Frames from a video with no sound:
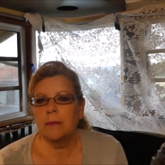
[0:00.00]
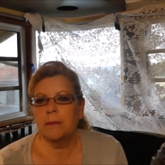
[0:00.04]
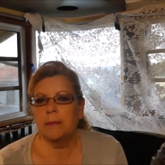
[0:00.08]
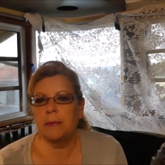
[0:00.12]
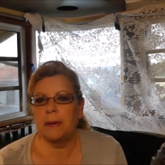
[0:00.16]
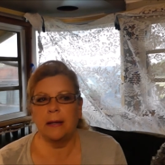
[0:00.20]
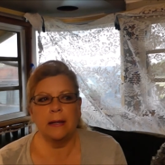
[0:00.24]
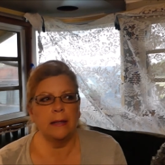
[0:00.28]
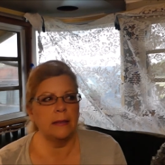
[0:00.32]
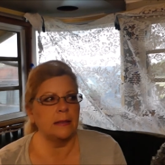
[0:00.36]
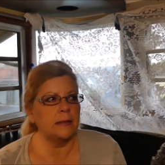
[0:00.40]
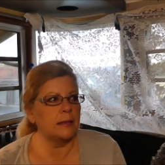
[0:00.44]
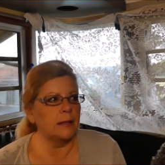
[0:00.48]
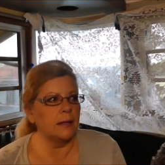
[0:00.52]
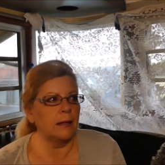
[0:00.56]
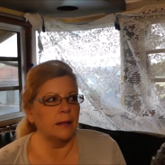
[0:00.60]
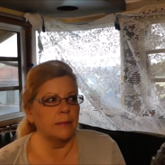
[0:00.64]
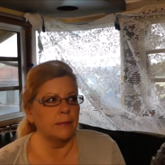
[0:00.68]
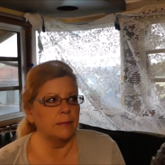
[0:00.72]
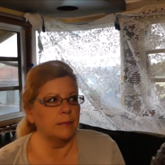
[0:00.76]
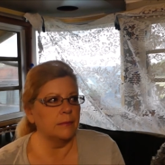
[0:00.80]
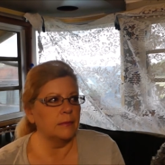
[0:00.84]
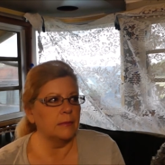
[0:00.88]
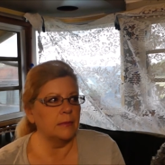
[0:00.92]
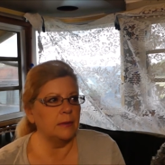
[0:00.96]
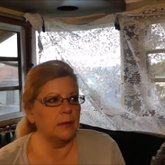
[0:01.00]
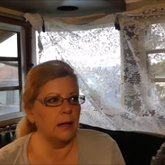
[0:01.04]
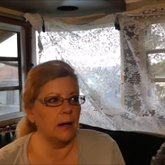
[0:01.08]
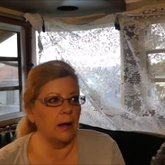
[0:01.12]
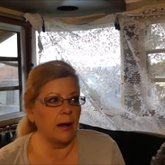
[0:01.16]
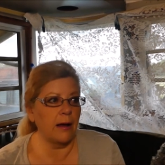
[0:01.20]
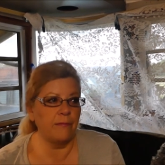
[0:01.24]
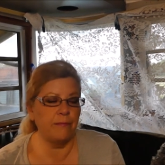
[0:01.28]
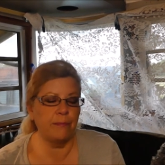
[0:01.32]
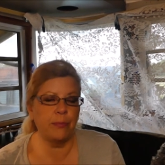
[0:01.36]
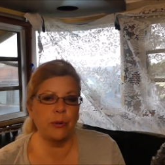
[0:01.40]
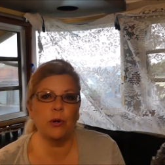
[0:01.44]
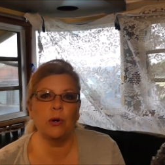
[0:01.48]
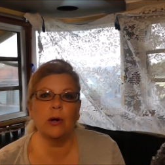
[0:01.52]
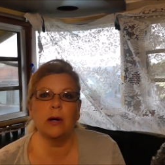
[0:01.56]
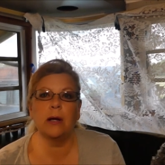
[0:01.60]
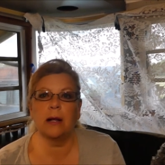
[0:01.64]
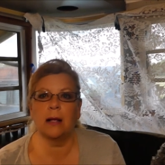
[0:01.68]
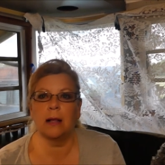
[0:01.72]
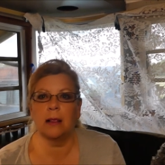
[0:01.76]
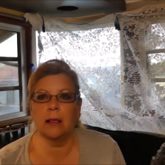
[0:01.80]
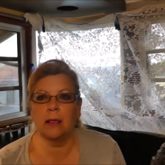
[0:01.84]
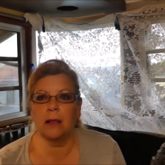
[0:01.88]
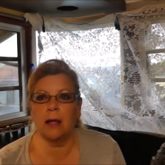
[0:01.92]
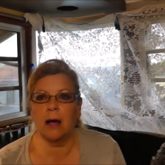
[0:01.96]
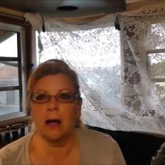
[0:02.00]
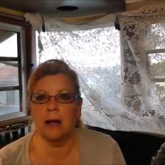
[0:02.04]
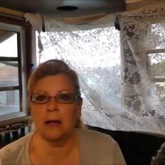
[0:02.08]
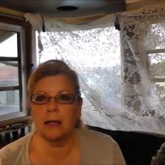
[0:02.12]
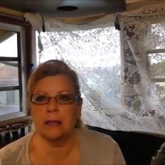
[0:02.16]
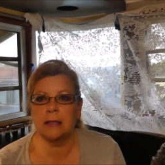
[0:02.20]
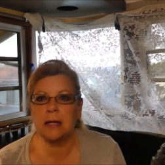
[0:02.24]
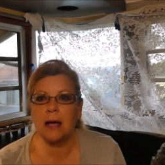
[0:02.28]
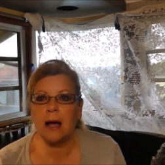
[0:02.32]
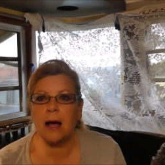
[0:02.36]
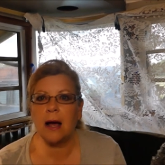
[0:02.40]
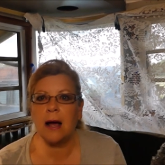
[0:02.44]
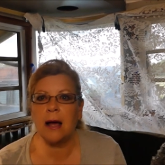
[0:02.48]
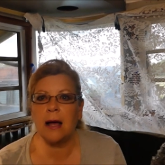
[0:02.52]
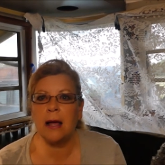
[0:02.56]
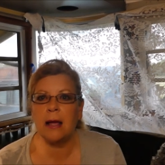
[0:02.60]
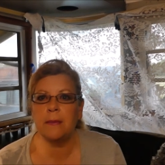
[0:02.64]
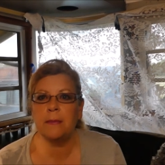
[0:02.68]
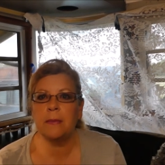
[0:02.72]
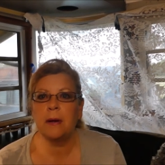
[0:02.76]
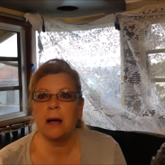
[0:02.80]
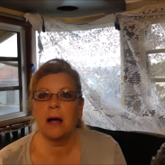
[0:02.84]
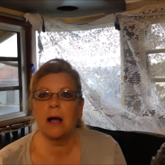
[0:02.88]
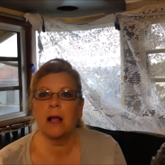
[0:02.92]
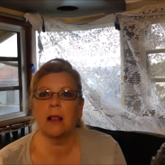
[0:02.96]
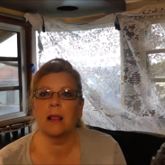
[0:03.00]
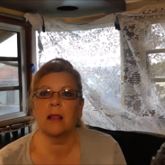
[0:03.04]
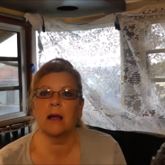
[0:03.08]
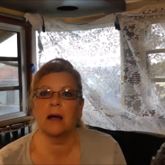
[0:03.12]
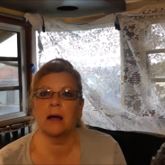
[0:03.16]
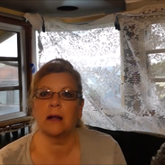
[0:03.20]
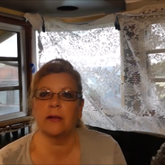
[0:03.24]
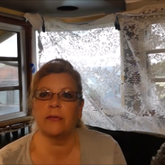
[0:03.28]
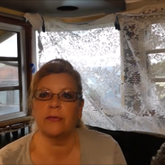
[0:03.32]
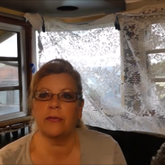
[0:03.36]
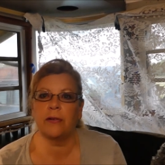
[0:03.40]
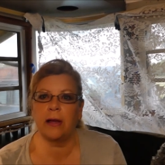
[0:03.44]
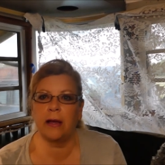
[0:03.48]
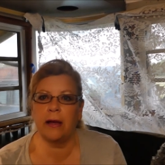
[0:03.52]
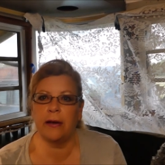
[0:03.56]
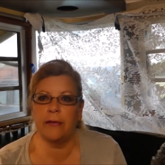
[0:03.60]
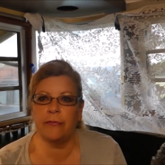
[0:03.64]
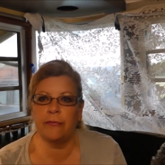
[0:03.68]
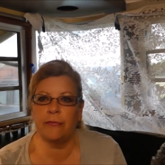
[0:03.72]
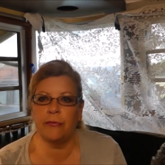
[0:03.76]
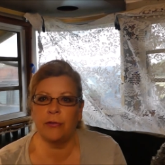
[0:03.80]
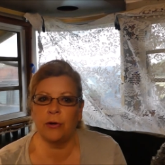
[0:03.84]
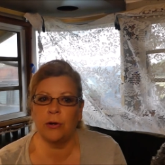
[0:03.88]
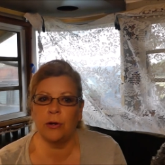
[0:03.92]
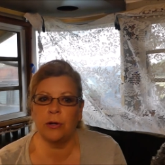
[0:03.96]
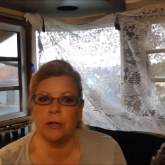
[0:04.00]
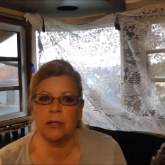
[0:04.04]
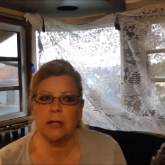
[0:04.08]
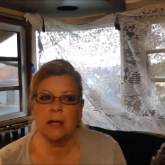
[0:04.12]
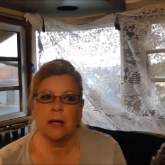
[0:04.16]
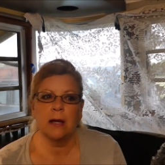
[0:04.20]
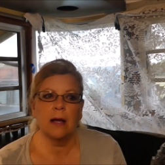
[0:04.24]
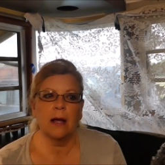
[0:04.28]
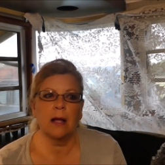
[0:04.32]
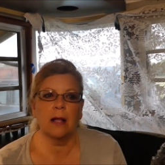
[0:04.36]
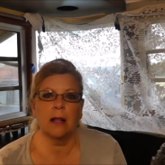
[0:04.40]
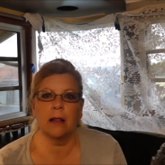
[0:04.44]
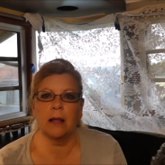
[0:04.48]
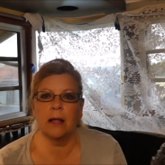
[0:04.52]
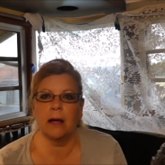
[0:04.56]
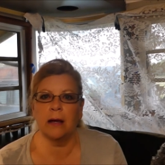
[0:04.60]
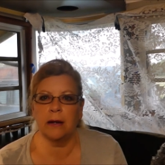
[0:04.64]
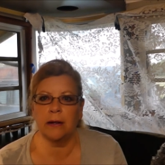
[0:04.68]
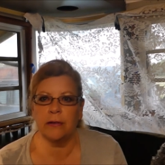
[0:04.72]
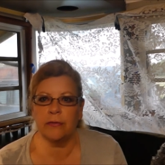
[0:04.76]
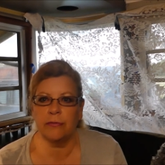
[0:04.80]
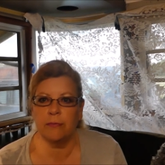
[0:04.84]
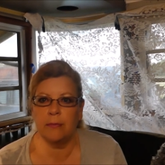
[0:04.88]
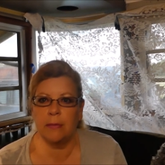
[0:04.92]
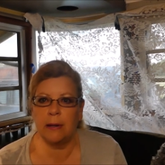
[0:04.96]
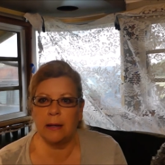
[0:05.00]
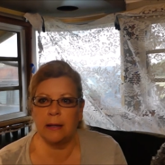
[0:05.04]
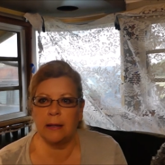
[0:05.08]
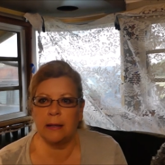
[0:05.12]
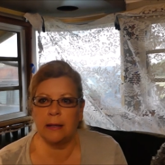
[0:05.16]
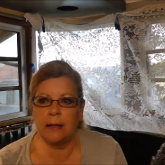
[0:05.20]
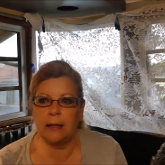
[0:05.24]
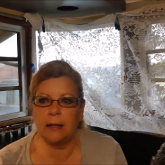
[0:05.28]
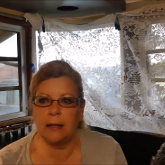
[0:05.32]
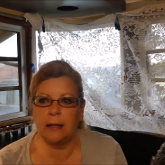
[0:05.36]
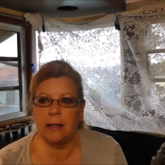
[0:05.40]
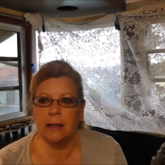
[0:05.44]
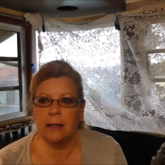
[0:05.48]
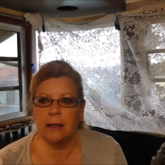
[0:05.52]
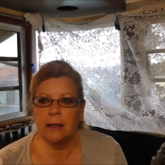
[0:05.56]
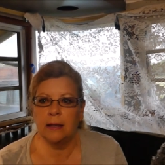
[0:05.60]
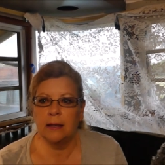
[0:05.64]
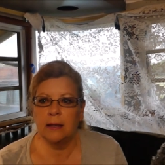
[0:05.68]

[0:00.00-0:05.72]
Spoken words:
But, I've put a lot of time, a lot of effort, a lot of money